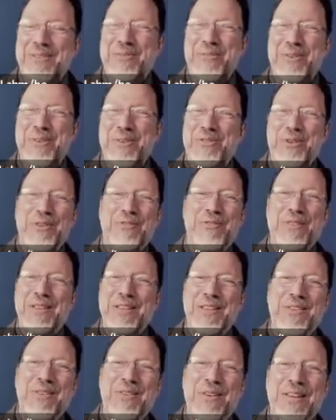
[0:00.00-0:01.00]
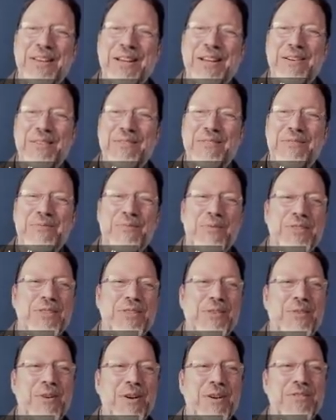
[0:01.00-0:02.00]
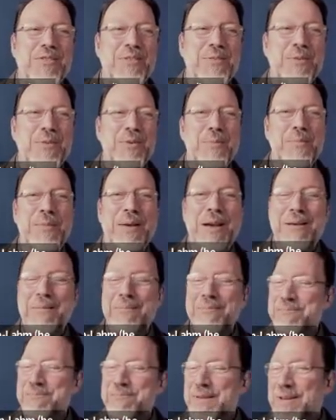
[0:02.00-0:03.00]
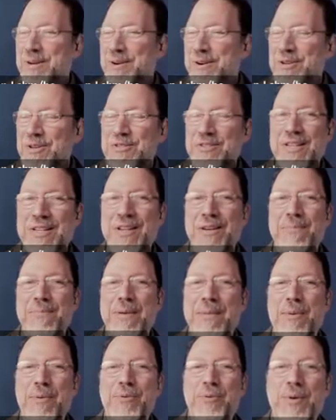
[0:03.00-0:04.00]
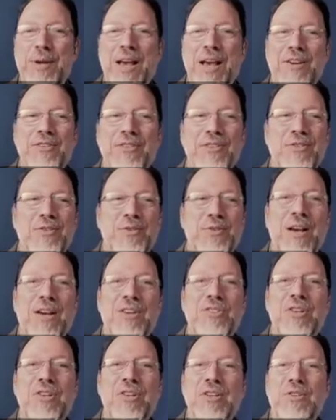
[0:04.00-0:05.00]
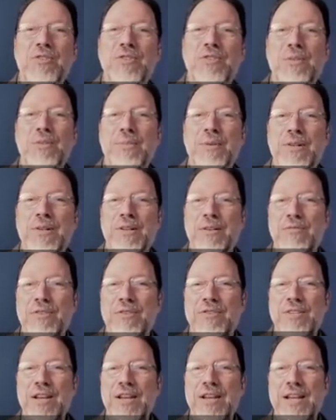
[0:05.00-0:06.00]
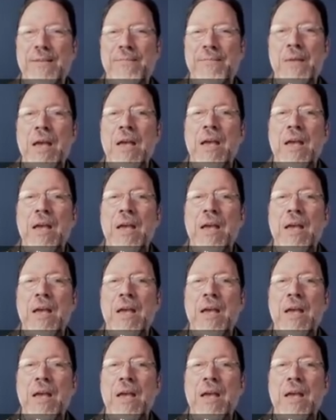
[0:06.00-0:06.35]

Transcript: sort of feel like you can hear what's across the room. I'd be curious to hear people's reactions who actually use the building for study.